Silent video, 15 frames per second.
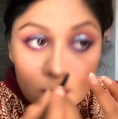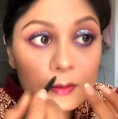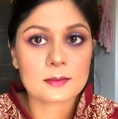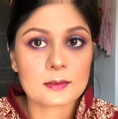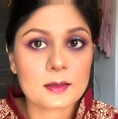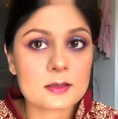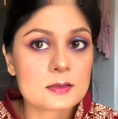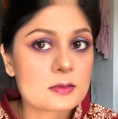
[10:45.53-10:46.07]

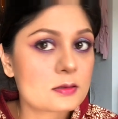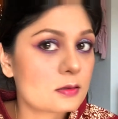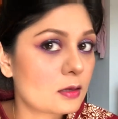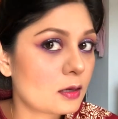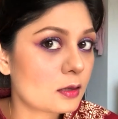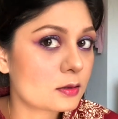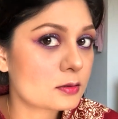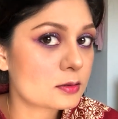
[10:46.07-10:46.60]
That's
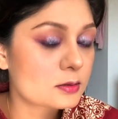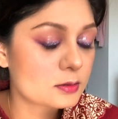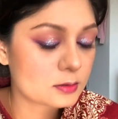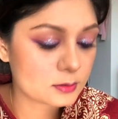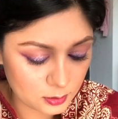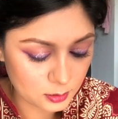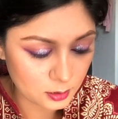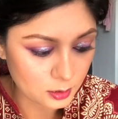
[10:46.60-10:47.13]
nice.
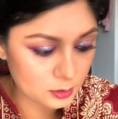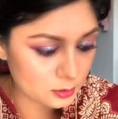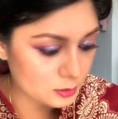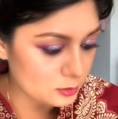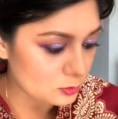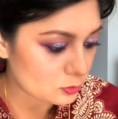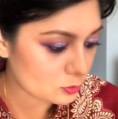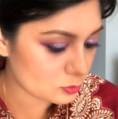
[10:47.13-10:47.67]
I
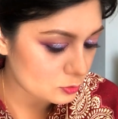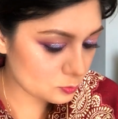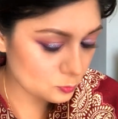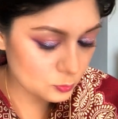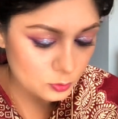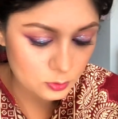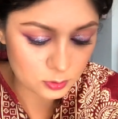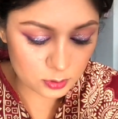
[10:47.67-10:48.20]
need to
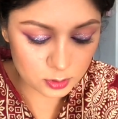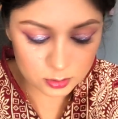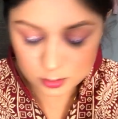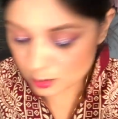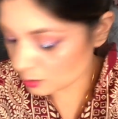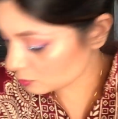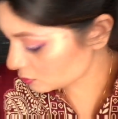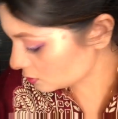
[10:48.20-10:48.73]
smoke it
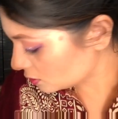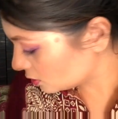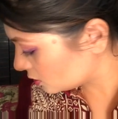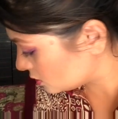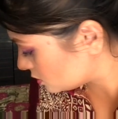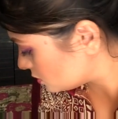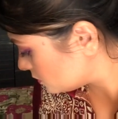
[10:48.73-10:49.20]
out a little